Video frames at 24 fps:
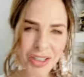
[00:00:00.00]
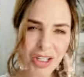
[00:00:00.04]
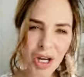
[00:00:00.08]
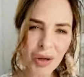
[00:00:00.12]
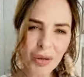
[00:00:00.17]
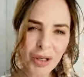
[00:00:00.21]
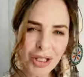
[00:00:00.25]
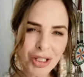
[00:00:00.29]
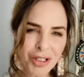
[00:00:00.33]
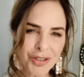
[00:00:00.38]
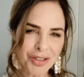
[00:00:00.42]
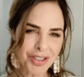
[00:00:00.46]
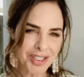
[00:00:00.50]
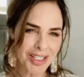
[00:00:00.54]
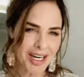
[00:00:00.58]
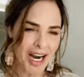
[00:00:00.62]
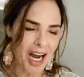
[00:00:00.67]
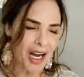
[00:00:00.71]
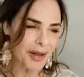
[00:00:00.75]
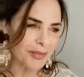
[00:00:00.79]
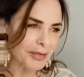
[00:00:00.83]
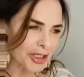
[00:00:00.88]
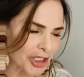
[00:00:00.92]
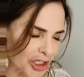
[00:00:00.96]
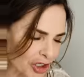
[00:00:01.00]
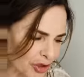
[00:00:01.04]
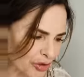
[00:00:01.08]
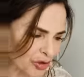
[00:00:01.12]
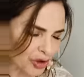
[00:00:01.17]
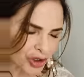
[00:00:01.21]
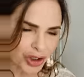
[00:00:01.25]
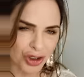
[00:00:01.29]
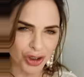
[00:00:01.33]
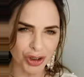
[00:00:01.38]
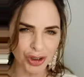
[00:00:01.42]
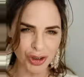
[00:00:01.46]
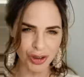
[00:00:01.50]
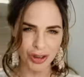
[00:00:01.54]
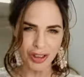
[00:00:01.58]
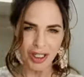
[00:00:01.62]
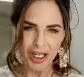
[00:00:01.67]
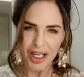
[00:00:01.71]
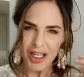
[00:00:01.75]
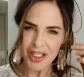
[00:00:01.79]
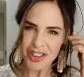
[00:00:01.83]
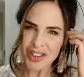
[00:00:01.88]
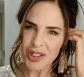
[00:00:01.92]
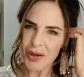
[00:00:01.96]
know what, Lucy, I'm neutral,
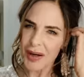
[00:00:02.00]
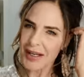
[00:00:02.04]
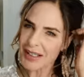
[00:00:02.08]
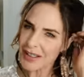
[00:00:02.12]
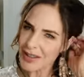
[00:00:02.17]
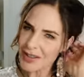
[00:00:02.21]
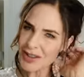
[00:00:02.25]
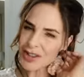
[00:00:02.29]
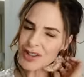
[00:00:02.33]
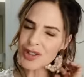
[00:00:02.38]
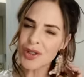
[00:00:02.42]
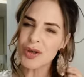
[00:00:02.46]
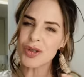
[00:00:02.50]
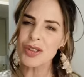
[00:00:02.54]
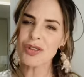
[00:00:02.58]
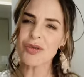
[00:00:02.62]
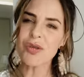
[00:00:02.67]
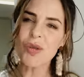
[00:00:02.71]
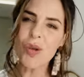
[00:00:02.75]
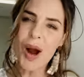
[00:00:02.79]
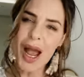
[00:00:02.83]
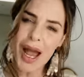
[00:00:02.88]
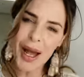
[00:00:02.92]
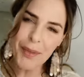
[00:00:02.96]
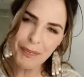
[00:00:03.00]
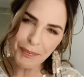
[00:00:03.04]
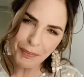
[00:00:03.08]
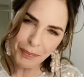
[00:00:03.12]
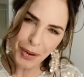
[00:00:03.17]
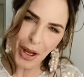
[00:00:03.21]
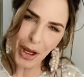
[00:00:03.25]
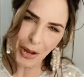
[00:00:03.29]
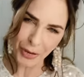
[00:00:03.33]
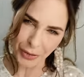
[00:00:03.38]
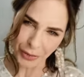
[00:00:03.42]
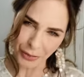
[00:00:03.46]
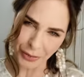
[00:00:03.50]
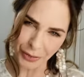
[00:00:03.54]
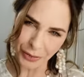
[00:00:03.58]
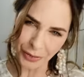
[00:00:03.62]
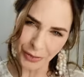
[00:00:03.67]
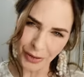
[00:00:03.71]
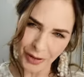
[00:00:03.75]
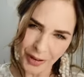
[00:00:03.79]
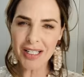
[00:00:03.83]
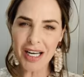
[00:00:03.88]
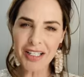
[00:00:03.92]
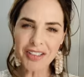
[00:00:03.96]
so I can sort of wear both.
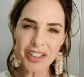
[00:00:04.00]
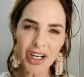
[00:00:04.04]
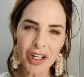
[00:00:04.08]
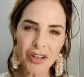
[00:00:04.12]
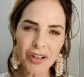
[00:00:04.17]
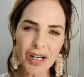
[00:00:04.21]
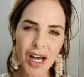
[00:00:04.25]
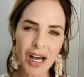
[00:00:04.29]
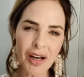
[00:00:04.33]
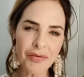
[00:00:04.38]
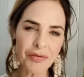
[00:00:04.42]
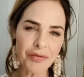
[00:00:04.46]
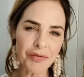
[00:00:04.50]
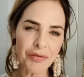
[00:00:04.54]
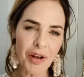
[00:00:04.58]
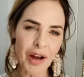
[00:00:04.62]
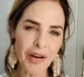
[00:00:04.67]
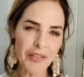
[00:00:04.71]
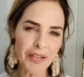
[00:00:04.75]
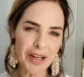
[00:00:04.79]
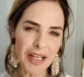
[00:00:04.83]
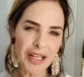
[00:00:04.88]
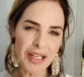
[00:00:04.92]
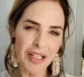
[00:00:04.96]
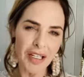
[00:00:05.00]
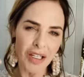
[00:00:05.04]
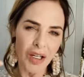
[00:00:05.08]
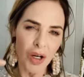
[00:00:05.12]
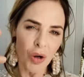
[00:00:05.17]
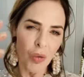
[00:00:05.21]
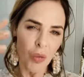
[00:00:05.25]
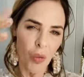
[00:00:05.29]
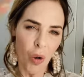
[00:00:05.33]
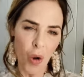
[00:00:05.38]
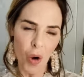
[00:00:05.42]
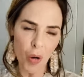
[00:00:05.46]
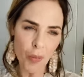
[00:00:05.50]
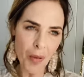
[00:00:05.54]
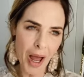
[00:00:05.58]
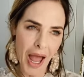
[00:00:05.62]
I don't have very warm